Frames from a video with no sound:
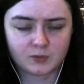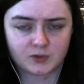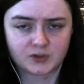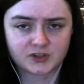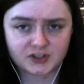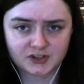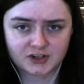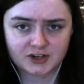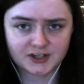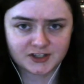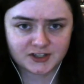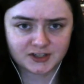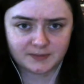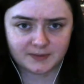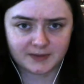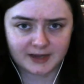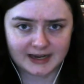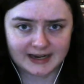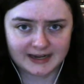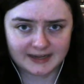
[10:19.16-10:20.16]
want to trust
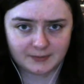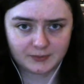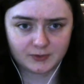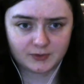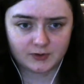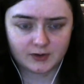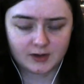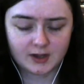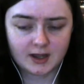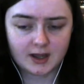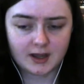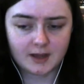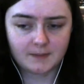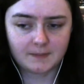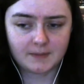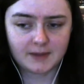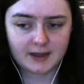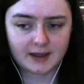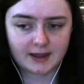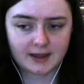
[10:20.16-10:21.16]
Supergirl anymore.
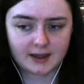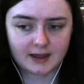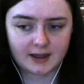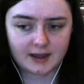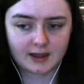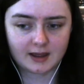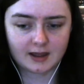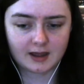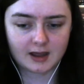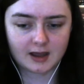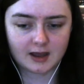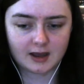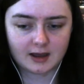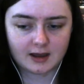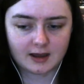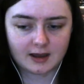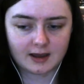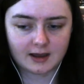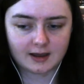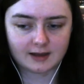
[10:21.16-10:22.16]
But
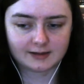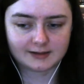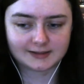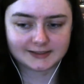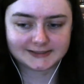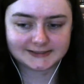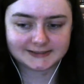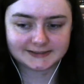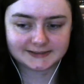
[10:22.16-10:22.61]
uh,